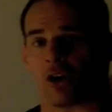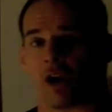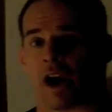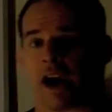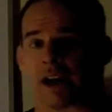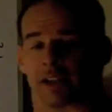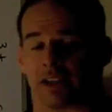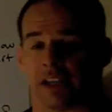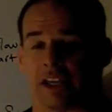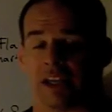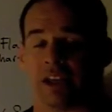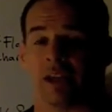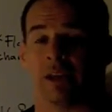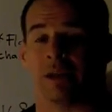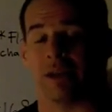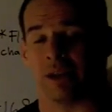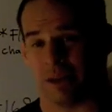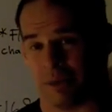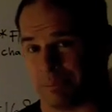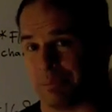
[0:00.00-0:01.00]
correctly,
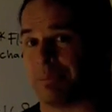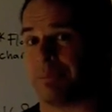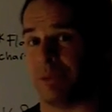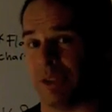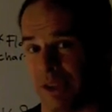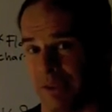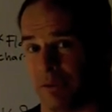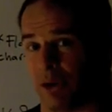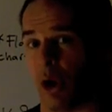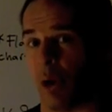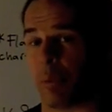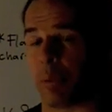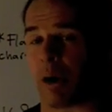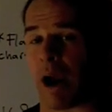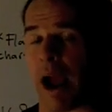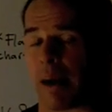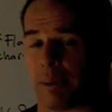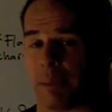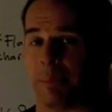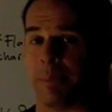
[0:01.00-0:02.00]
you have no
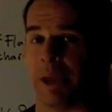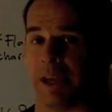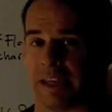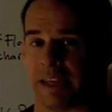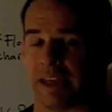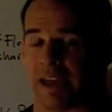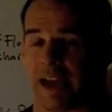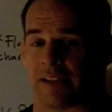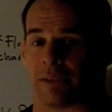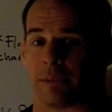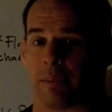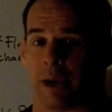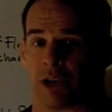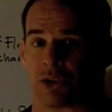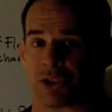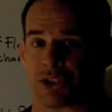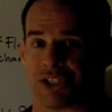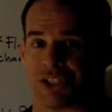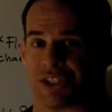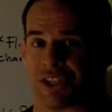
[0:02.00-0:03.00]
problem picking out the
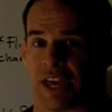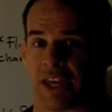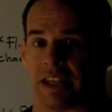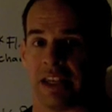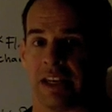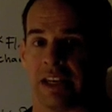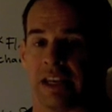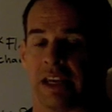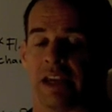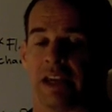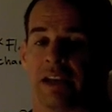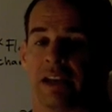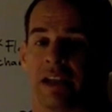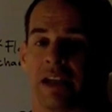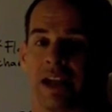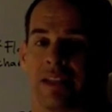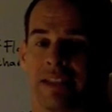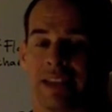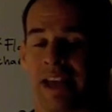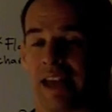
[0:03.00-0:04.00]
matrices that you need.
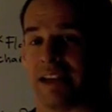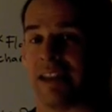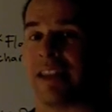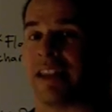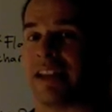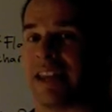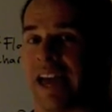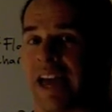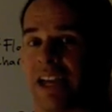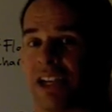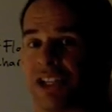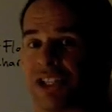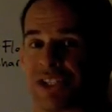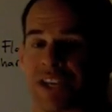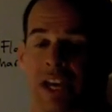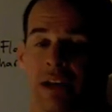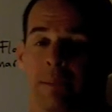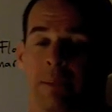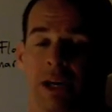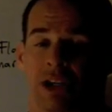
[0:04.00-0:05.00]
At the end of the day, you just
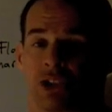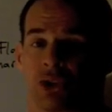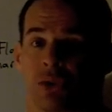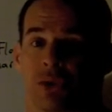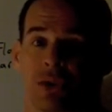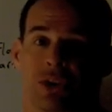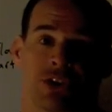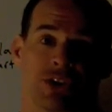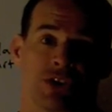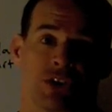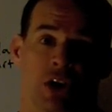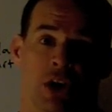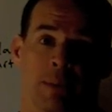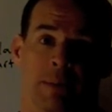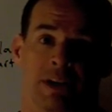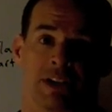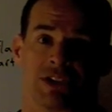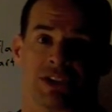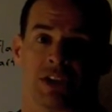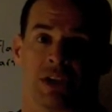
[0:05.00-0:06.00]
got to make sure the
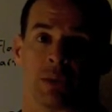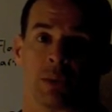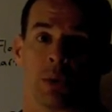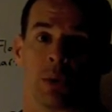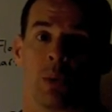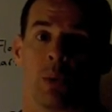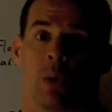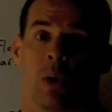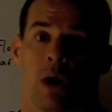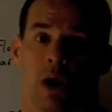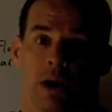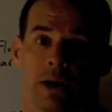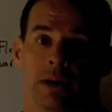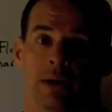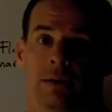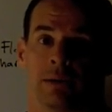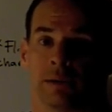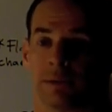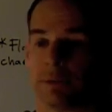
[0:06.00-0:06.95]
determinant's equal to 1.